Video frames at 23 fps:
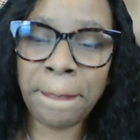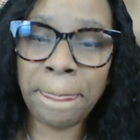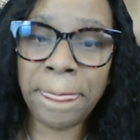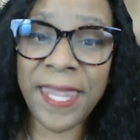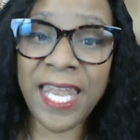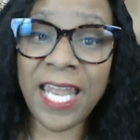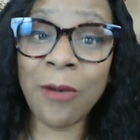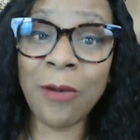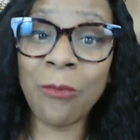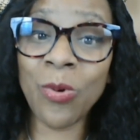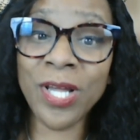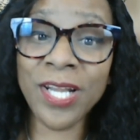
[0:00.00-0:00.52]

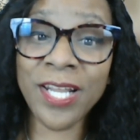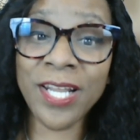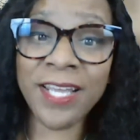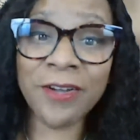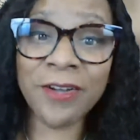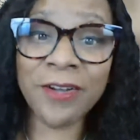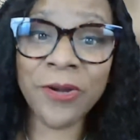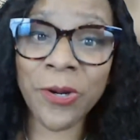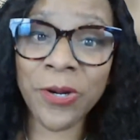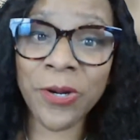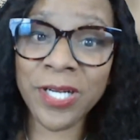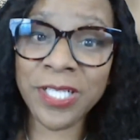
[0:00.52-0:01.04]
And I want to
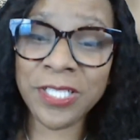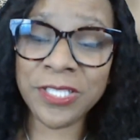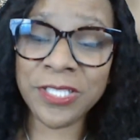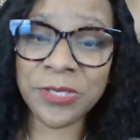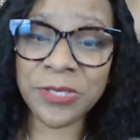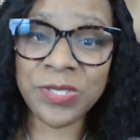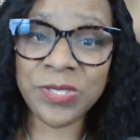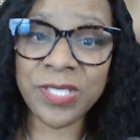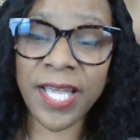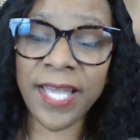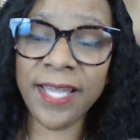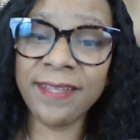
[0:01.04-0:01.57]
encourage
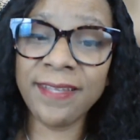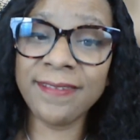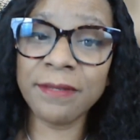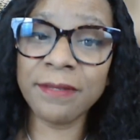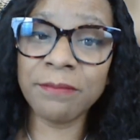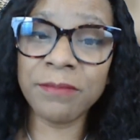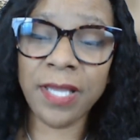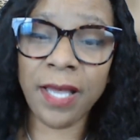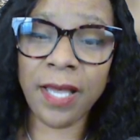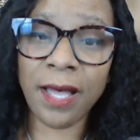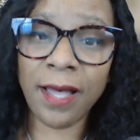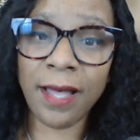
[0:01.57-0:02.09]
you, take some
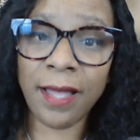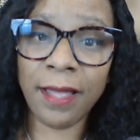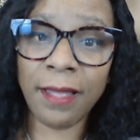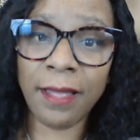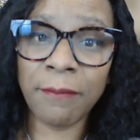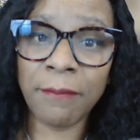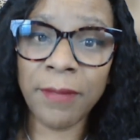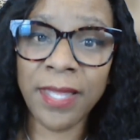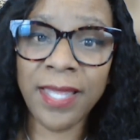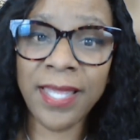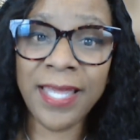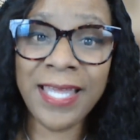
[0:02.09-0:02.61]

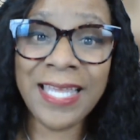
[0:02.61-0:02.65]
time,